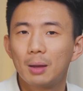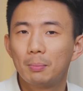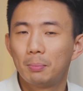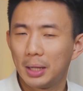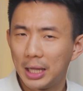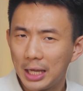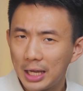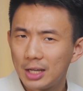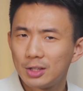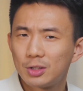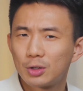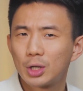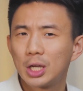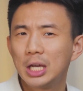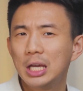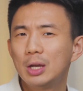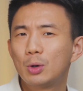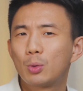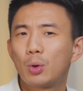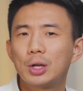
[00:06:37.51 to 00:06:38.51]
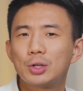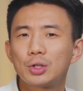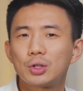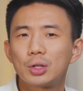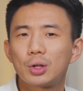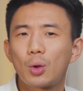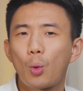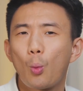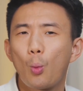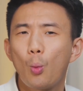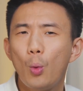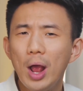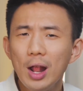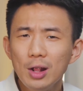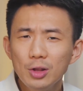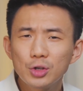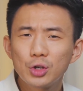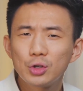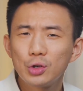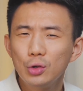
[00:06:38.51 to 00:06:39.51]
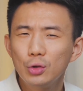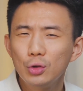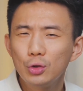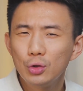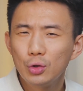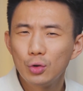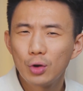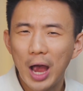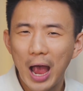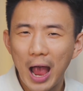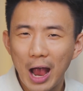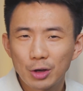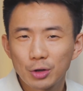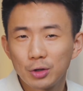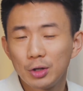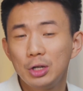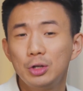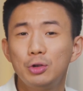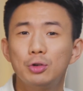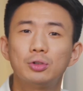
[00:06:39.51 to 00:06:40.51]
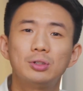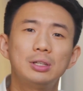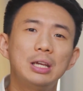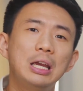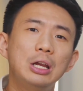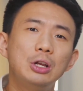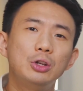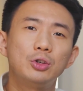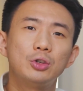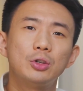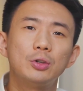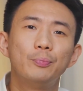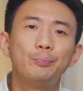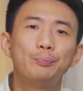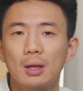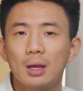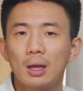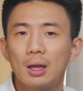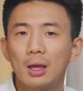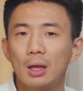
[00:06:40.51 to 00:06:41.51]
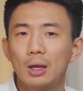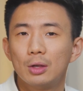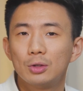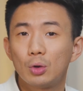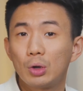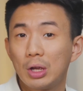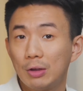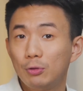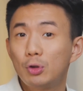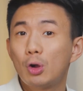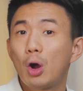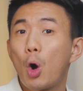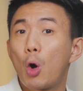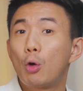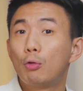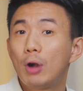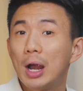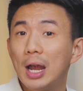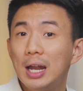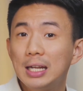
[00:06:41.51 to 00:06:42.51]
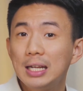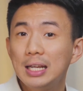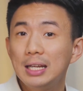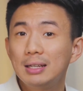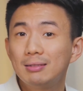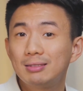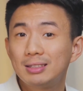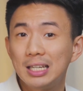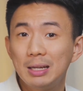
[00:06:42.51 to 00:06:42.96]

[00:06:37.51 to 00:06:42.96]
But here's a key question. When should you actually use each? So if you are already deep